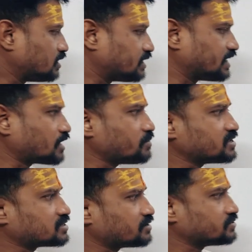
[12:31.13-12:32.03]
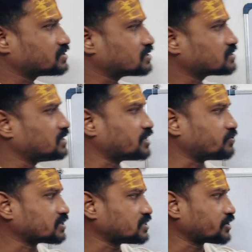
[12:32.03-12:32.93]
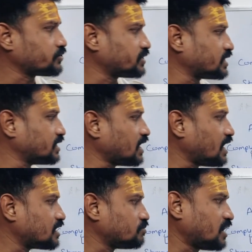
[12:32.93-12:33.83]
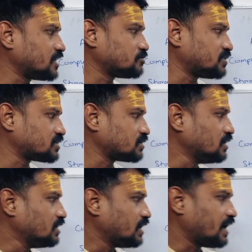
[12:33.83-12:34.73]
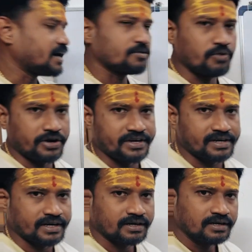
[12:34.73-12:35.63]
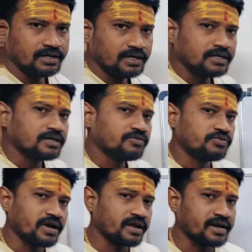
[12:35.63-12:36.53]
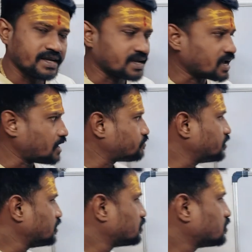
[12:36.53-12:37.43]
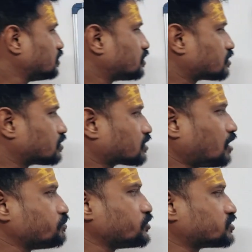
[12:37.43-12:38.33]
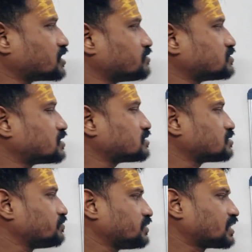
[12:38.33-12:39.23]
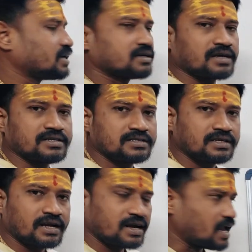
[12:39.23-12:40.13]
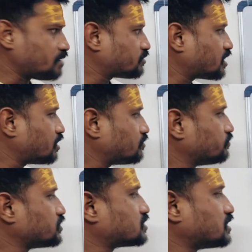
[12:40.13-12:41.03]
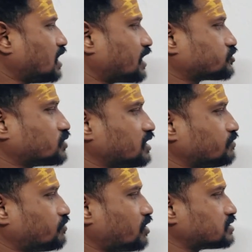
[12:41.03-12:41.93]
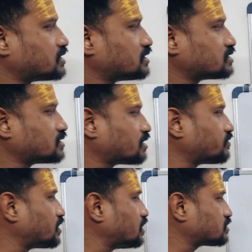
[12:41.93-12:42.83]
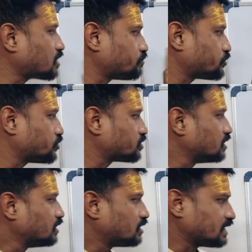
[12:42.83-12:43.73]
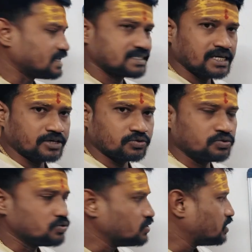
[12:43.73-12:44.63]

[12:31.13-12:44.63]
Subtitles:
database services, network security and management and monitoring. For a recap, compute services, we can consider Lambda, which actually falls under serverless compute, EC2.